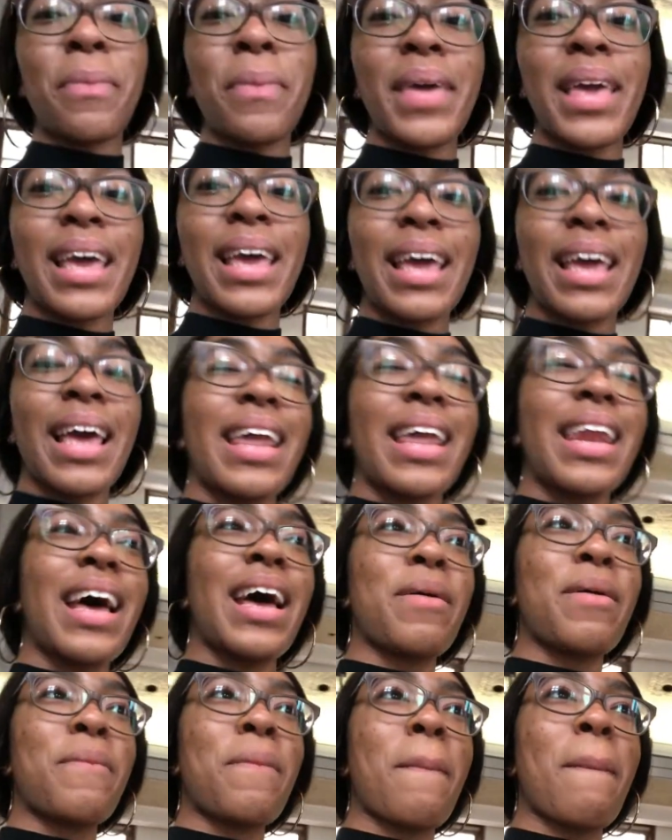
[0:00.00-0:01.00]
me, and
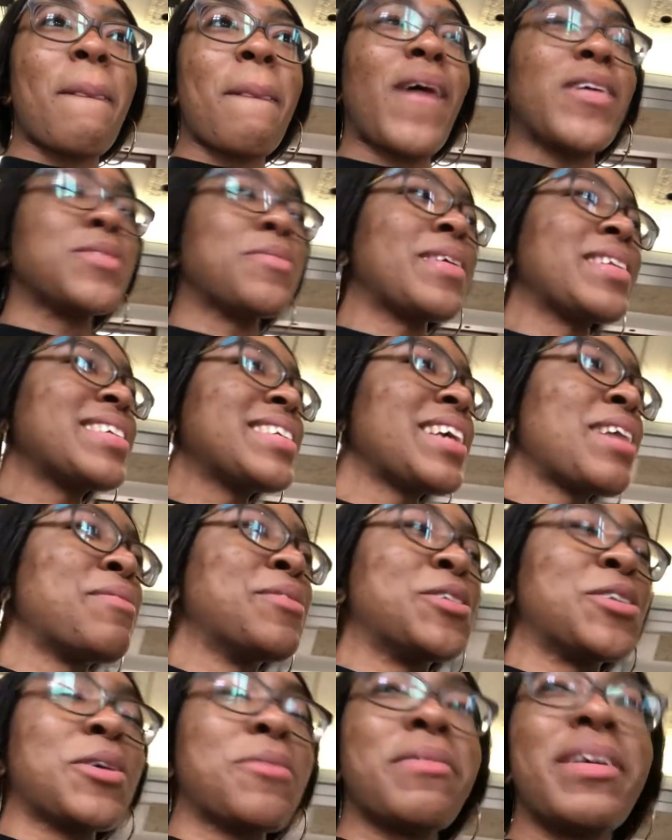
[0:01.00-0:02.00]
I was about to say
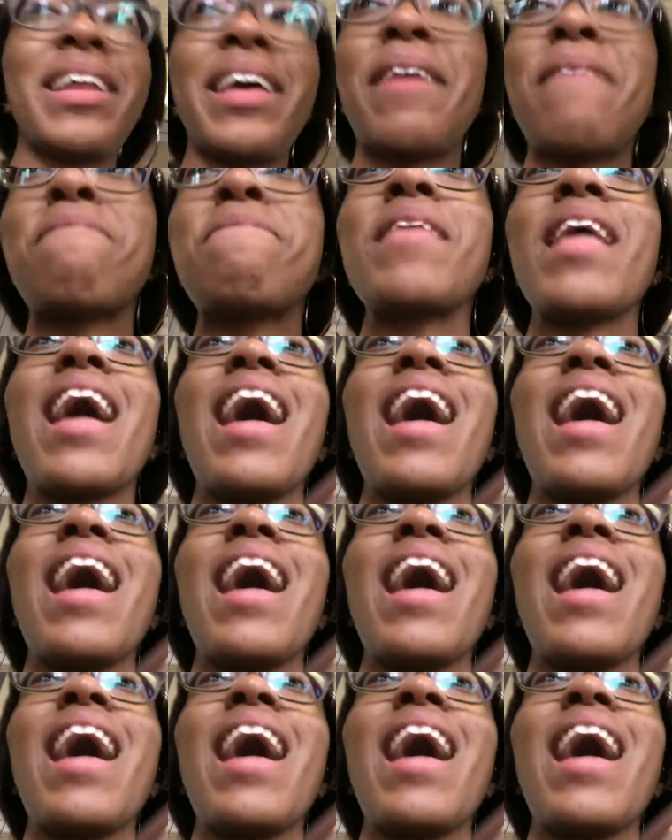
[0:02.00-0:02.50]
I'm Germany.